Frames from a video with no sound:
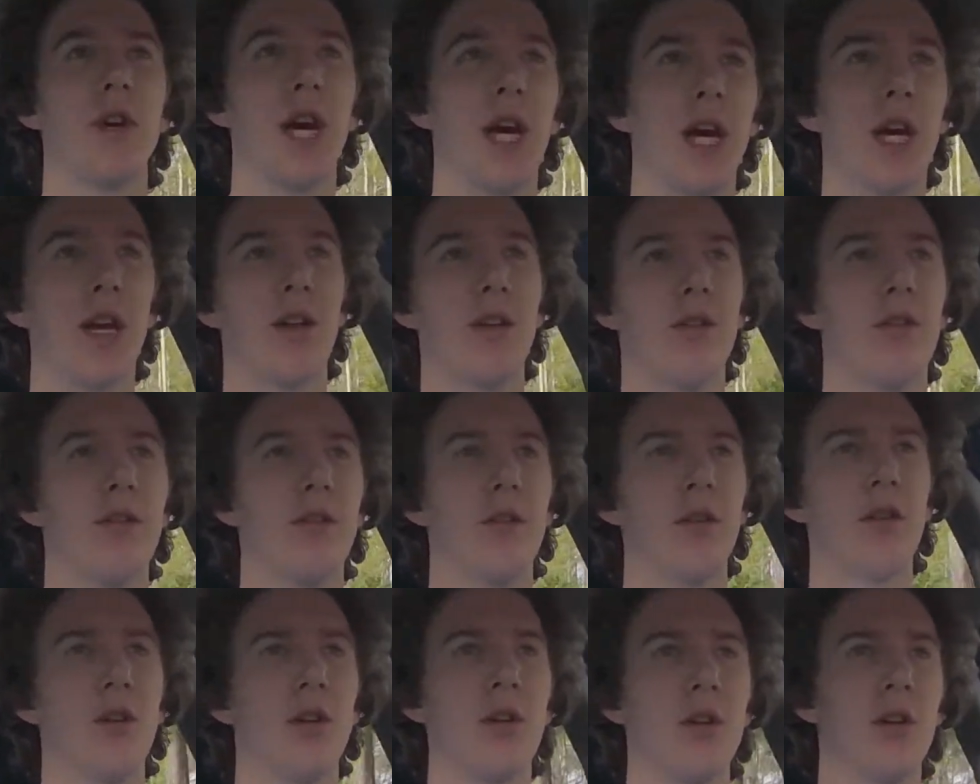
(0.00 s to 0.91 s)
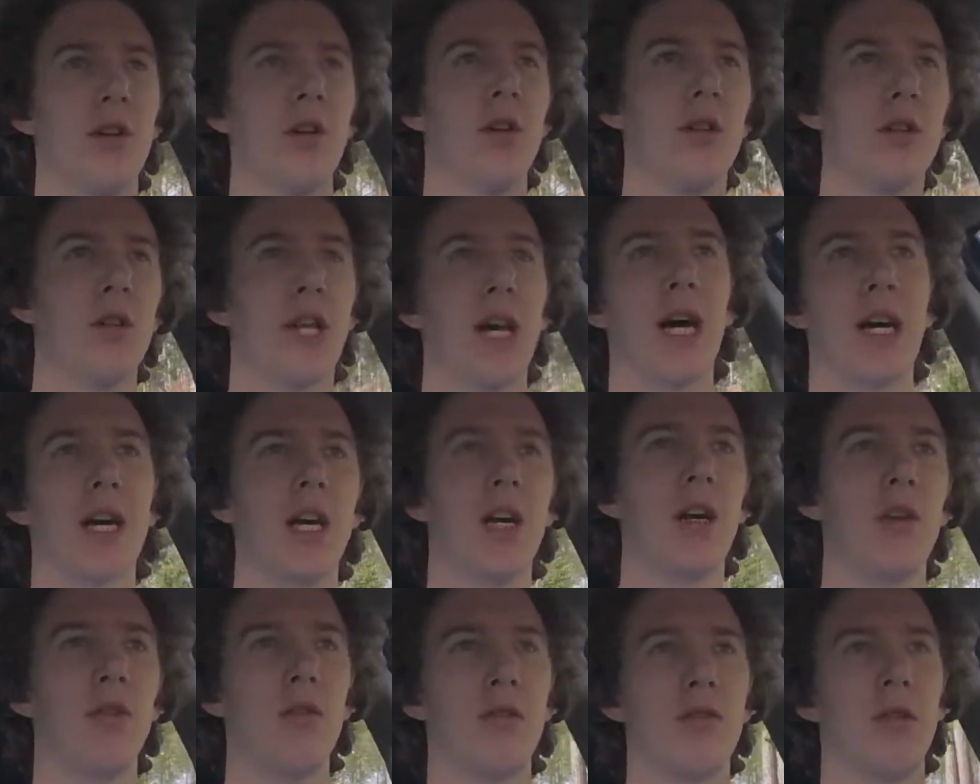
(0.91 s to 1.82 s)
and
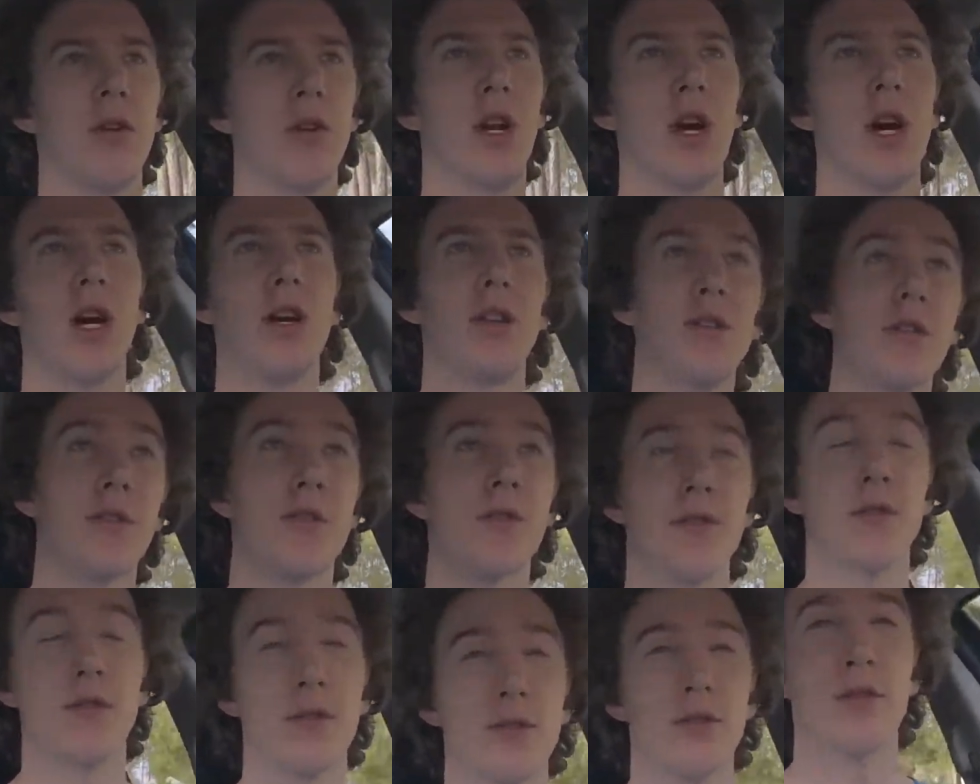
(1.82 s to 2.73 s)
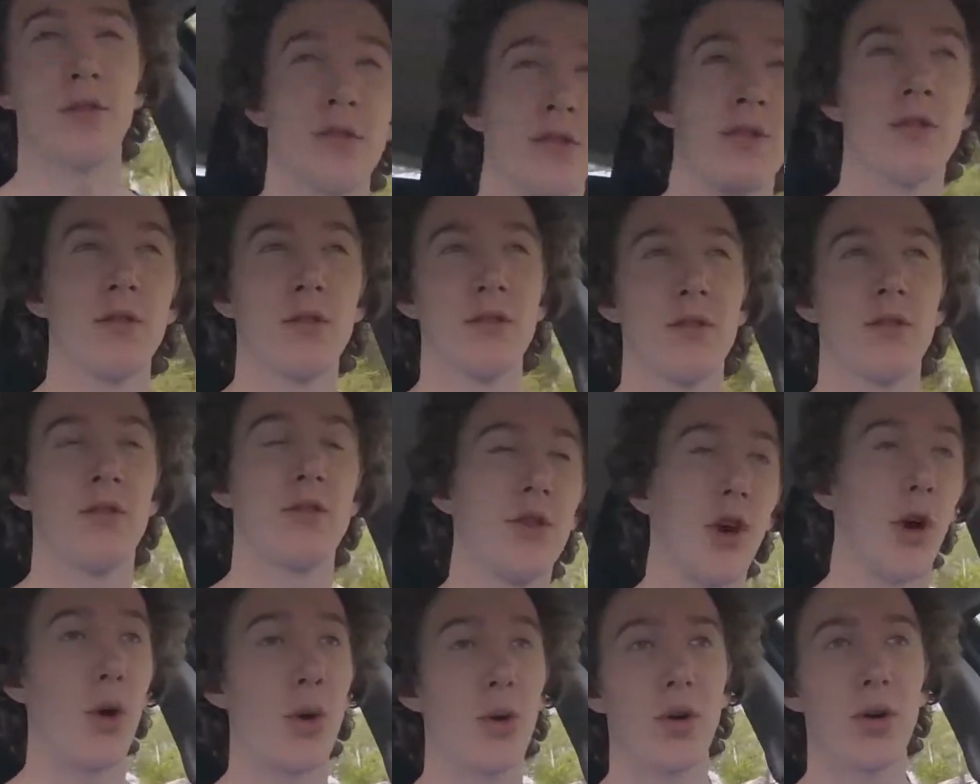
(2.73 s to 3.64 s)
locking nuts
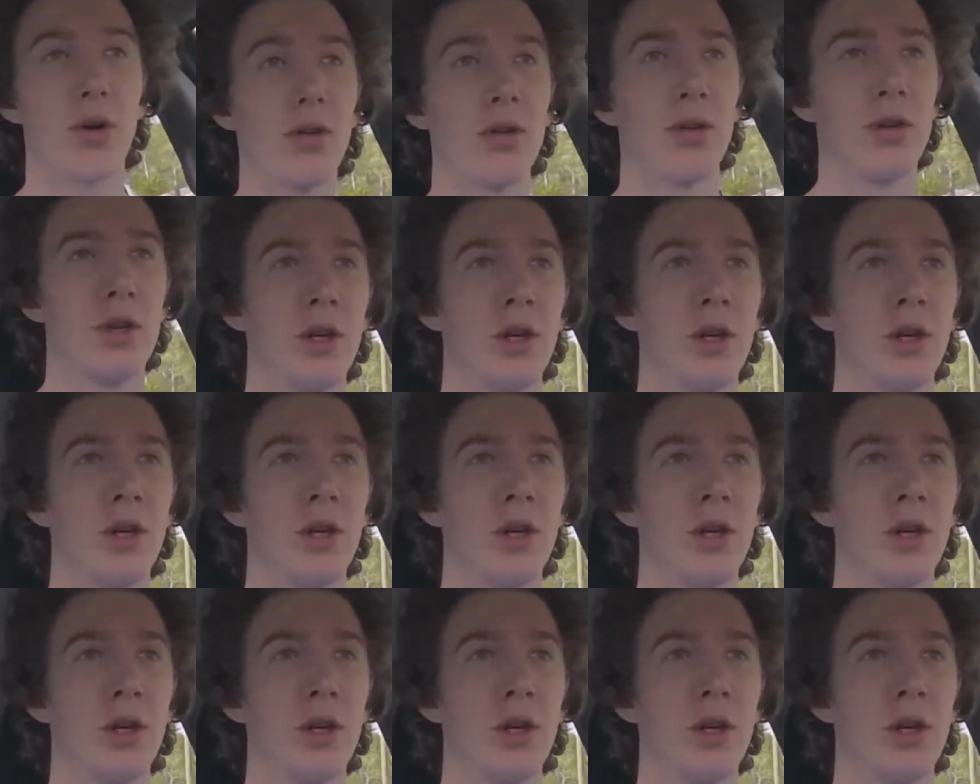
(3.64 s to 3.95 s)
total.